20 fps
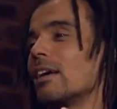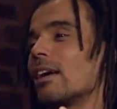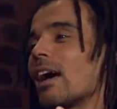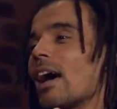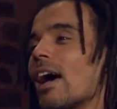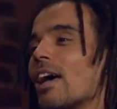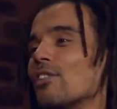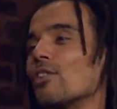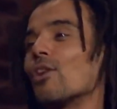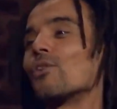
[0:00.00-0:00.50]
Yeah.
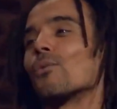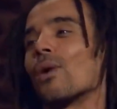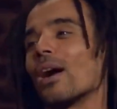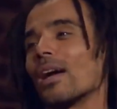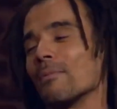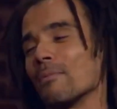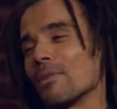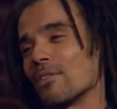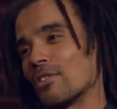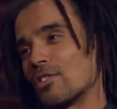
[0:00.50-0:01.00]
And
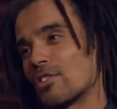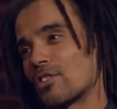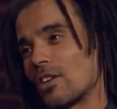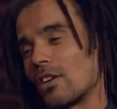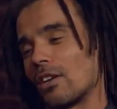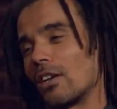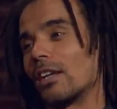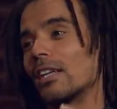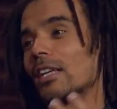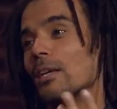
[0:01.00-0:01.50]
non-white immigrants
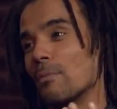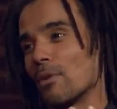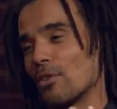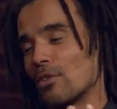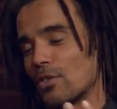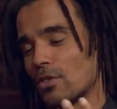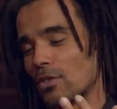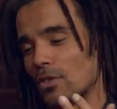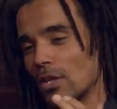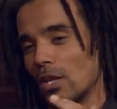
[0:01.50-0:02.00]
are
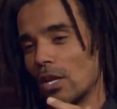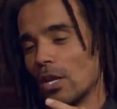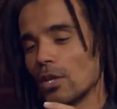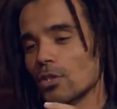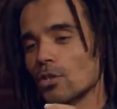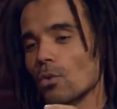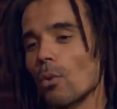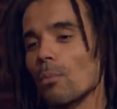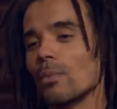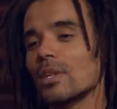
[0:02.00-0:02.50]
immigrants.
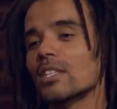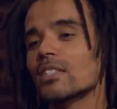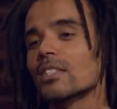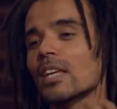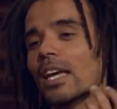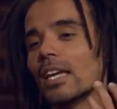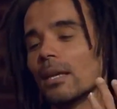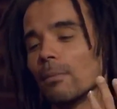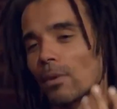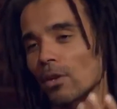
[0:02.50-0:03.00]
So when we
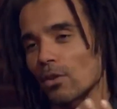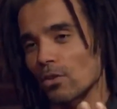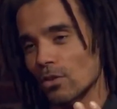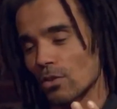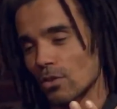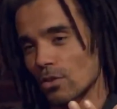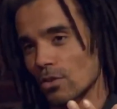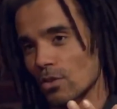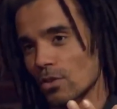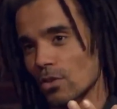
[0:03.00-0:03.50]
say
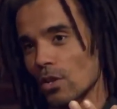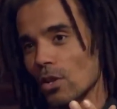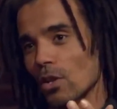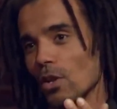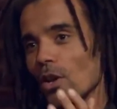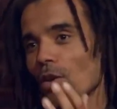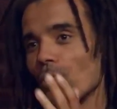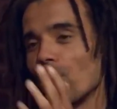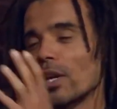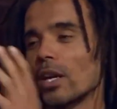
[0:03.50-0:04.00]
immigrants,
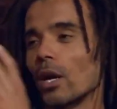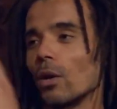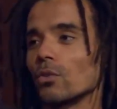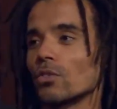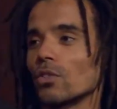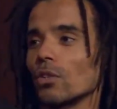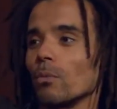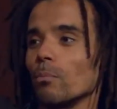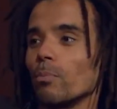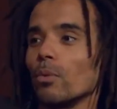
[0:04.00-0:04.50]
if we go
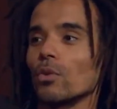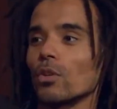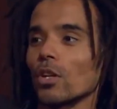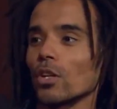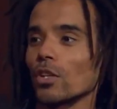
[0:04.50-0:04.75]
to border